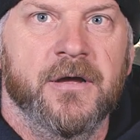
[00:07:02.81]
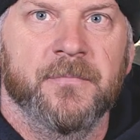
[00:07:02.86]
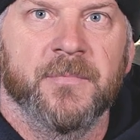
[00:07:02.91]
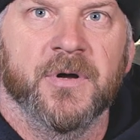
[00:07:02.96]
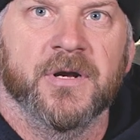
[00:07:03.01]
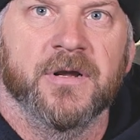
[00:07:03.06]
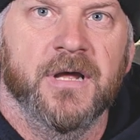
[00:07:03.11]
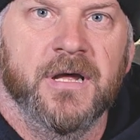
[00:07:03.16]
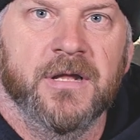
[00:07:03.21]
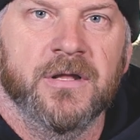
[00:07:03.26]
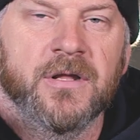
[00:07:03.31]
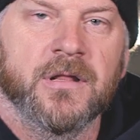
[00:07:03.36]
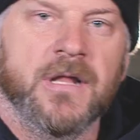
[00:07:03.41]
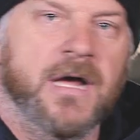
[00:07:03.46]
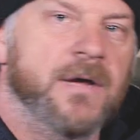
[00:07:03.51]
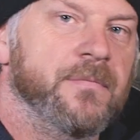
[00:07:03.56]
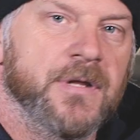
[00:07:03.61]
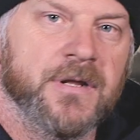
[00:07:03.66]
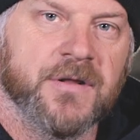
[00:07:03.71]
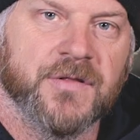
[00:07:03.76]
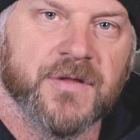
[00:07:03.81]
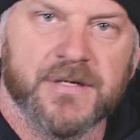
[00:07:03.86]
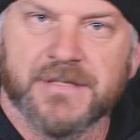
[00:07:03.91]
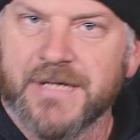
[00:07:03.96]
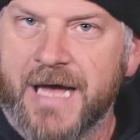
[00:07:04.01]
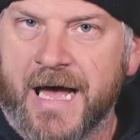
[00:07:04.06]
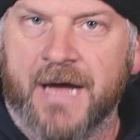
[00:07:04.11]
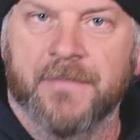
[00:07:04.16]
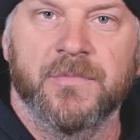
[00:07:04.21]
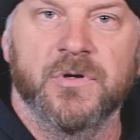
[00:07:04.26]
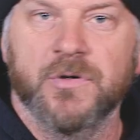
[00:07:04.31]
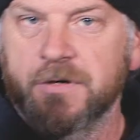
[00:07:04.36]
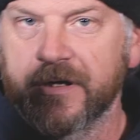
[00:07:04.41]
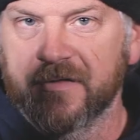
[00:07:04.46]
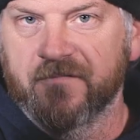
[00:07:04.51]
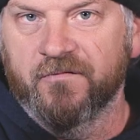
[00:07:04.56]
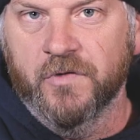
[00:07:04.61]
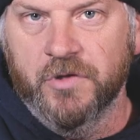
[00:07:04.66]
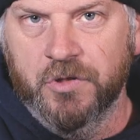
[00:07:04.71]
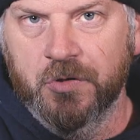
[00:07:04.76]
But in the limelight of things, I'm doing
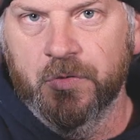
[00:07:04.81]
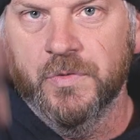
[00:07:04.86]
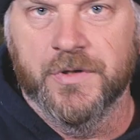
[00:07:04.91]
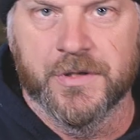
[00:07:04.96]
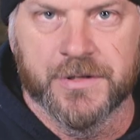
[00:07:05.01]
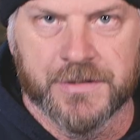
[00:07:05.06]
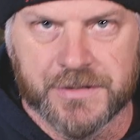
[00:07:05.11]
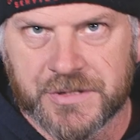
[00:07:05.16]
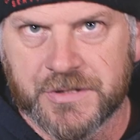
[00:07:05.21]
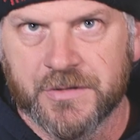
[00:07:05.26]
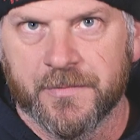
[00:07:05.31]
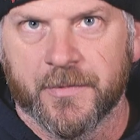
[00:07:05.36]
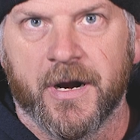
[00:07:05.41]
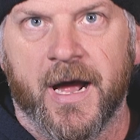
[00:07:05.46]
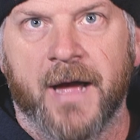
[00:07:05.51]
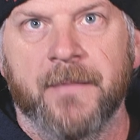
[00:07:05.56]
it for you, the consumer.